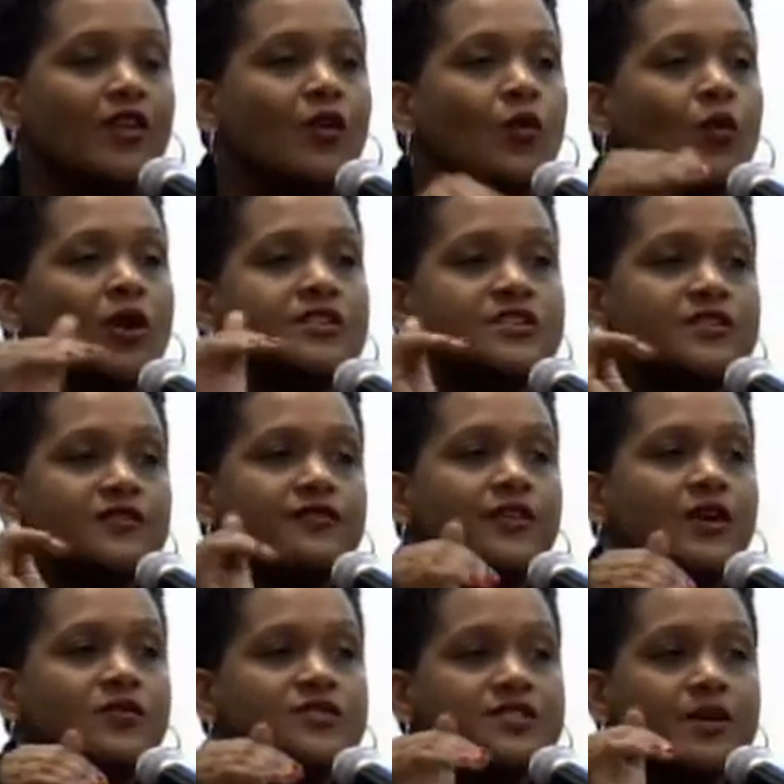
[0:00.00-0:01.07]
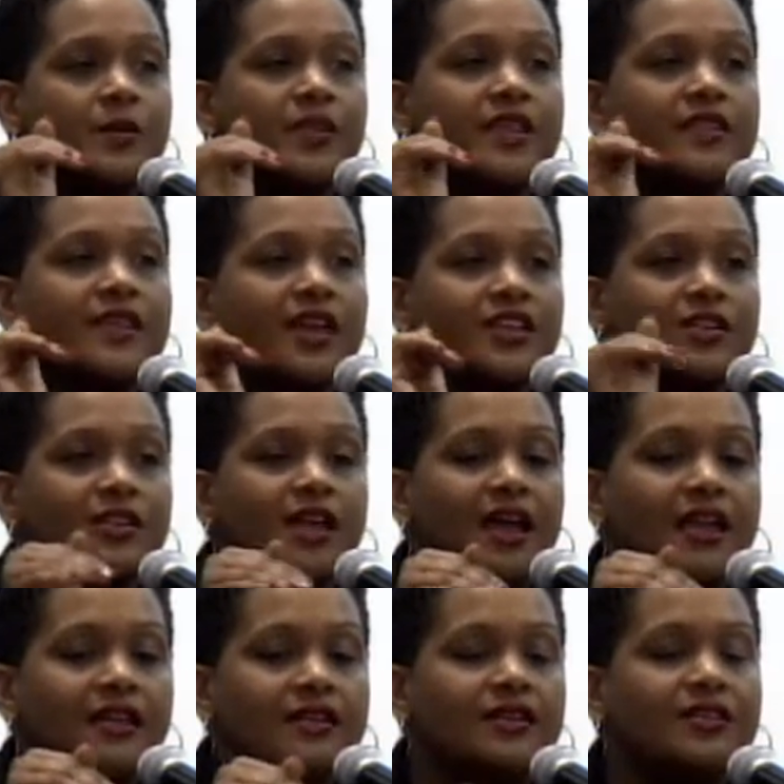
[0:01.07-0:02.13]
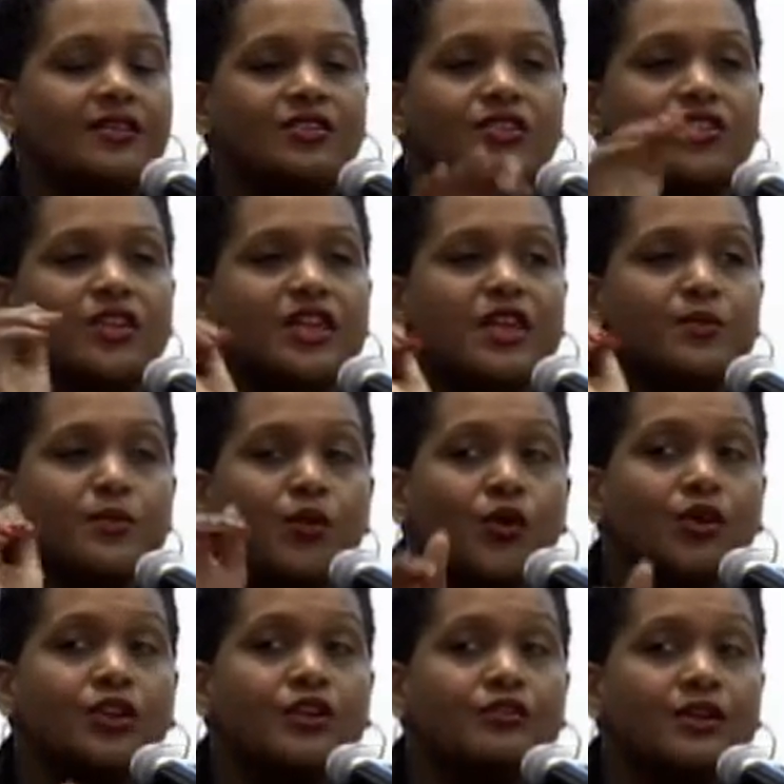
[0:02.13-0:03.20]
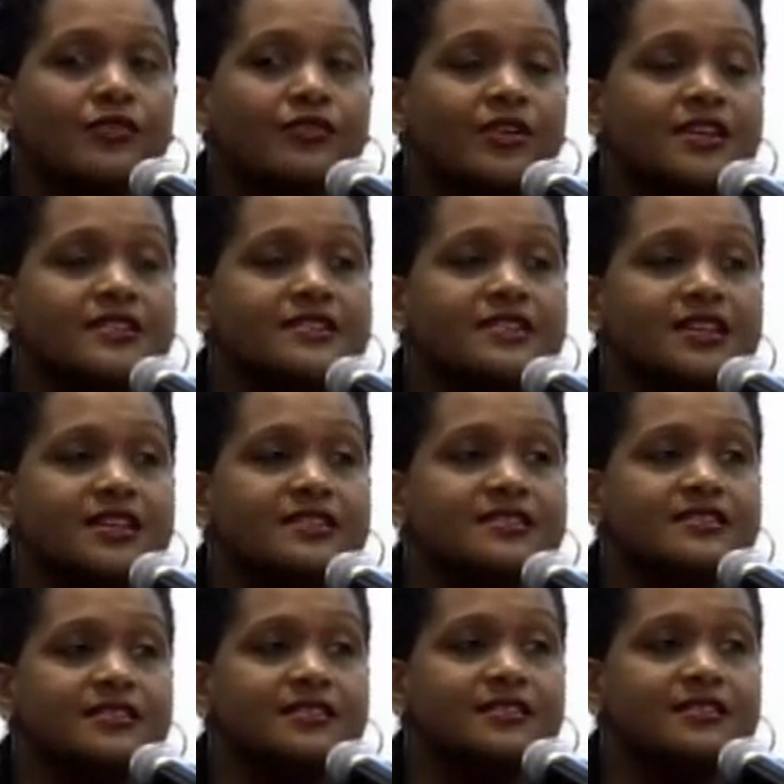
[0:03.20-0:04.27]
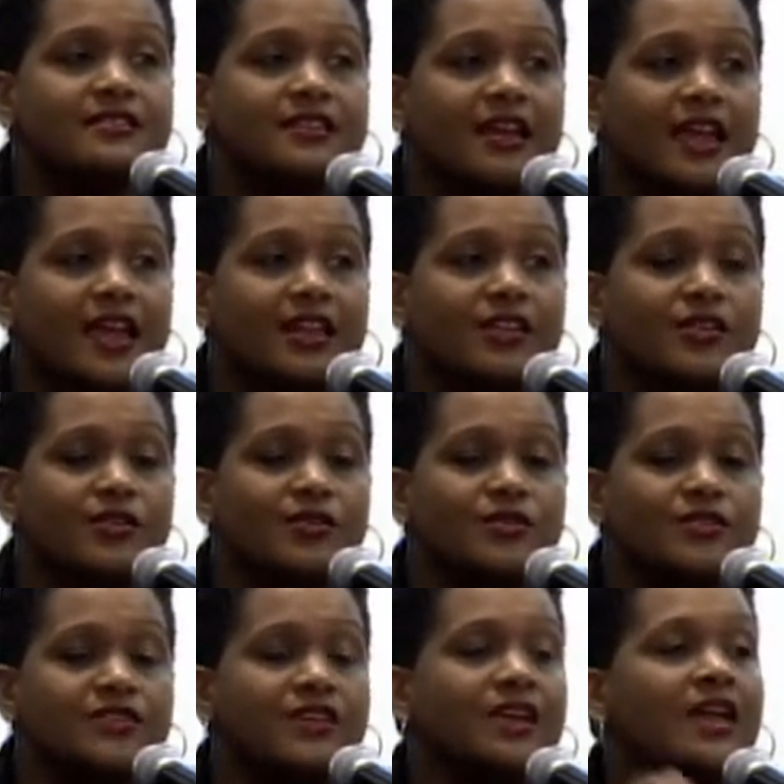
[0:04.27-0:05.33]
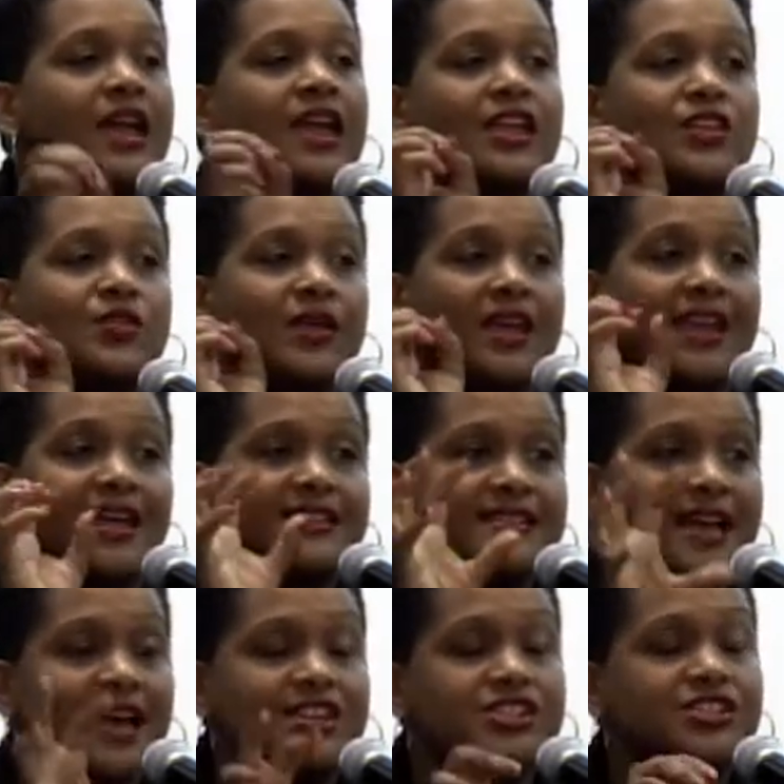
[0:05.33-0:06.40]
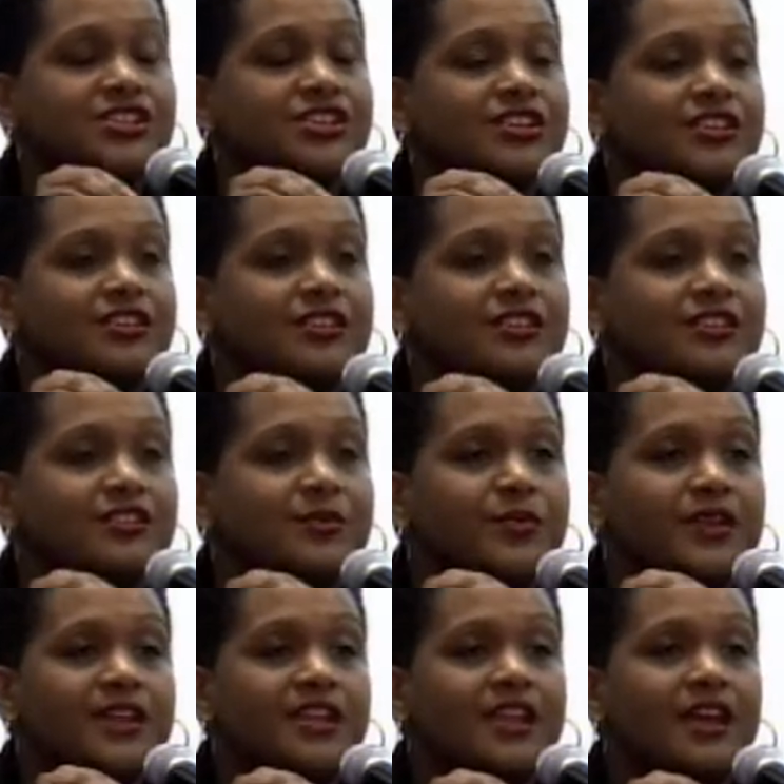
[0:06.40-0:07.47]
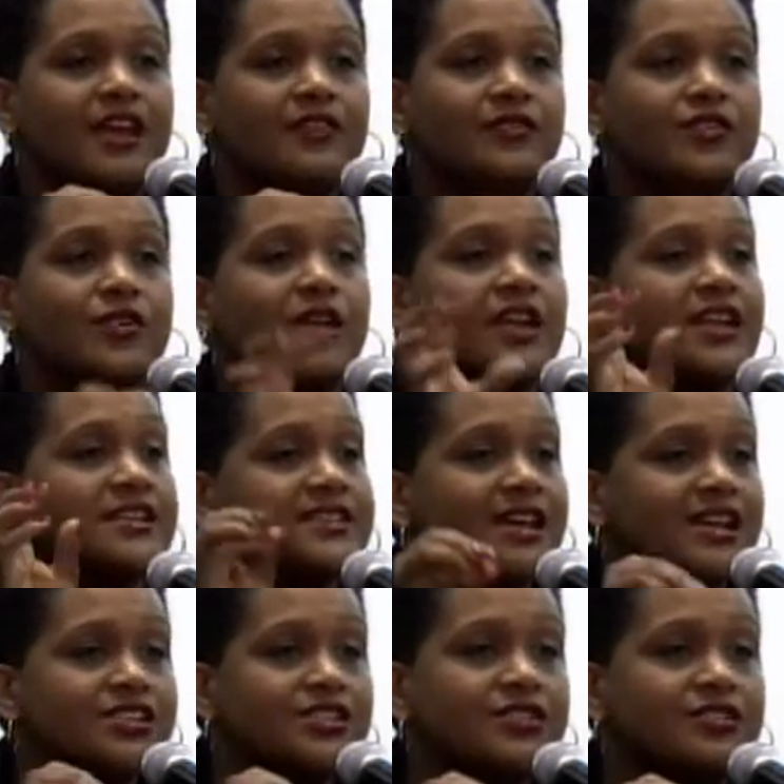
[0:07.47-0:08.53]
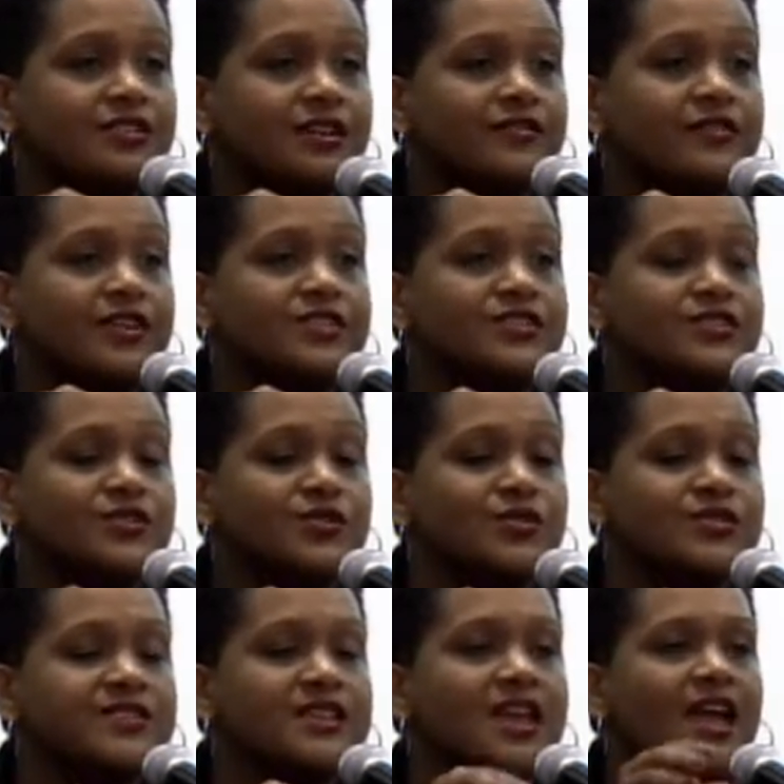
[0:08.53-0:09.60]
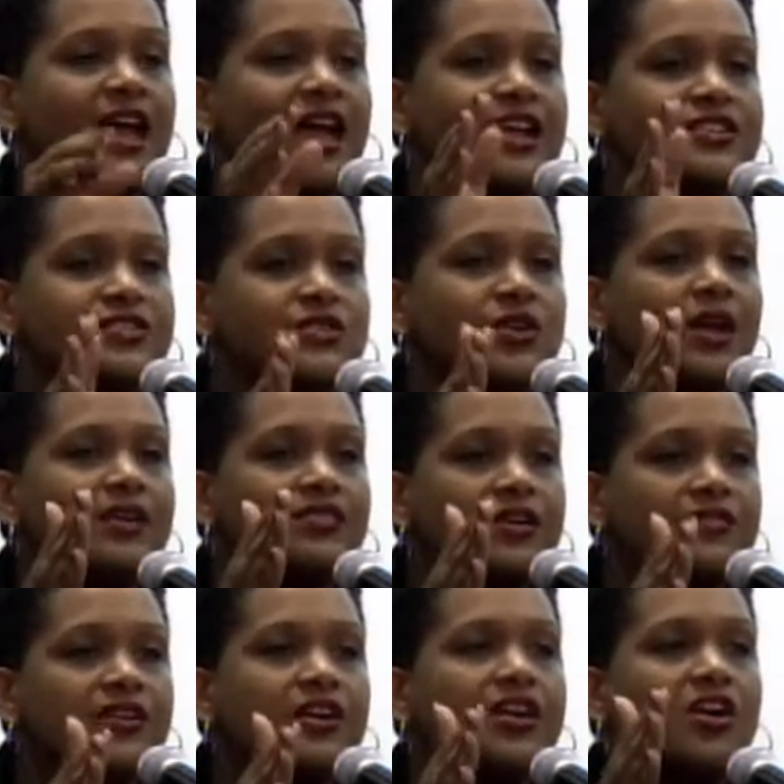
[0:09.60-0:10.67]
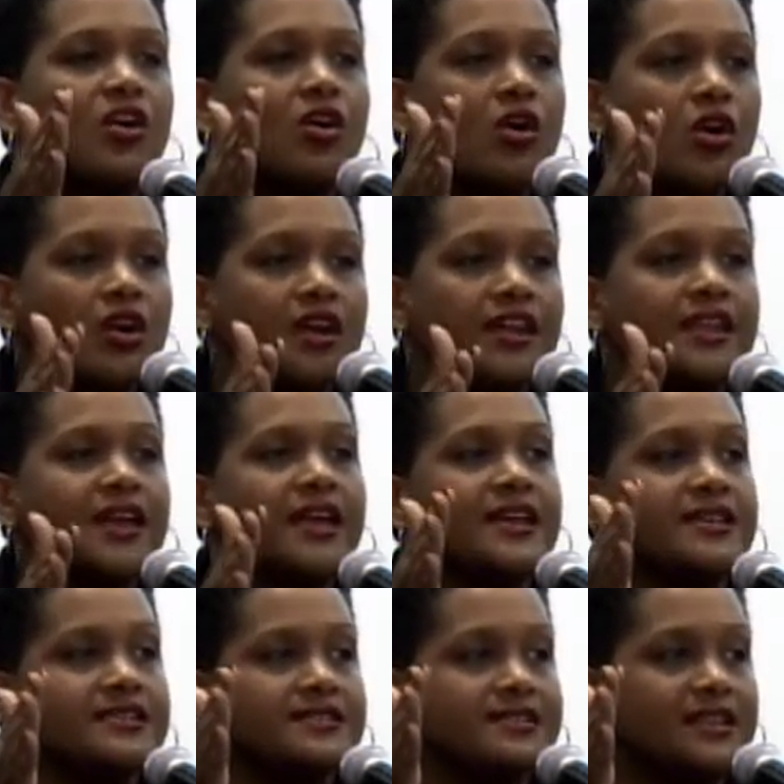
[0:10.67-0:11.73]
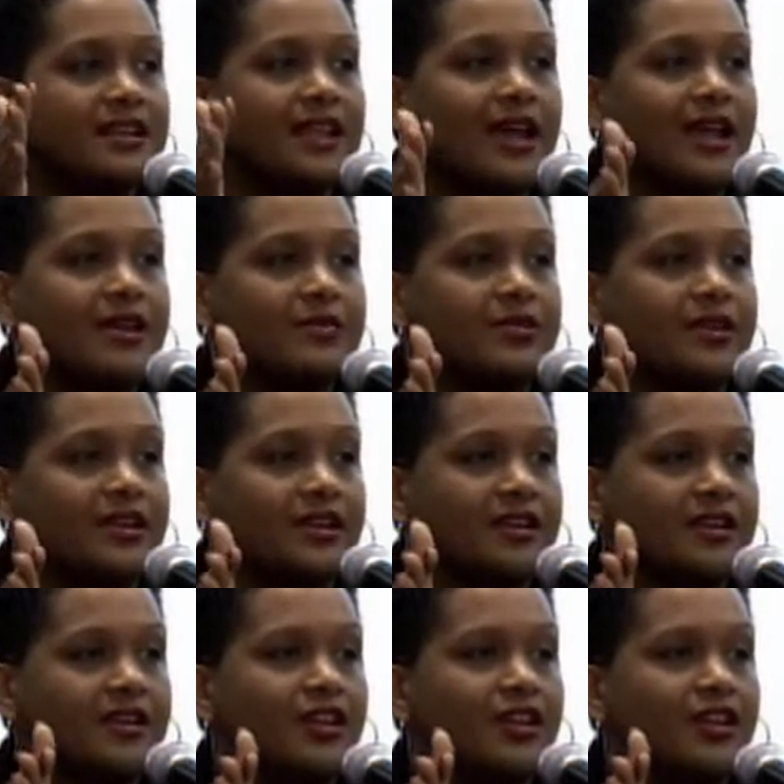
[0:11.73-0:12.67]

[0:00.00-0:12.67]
Once you've found something that you like, you import the reference into EndNote. You can attach the PDF, you can attach your reference notes, and so you have a very organized library.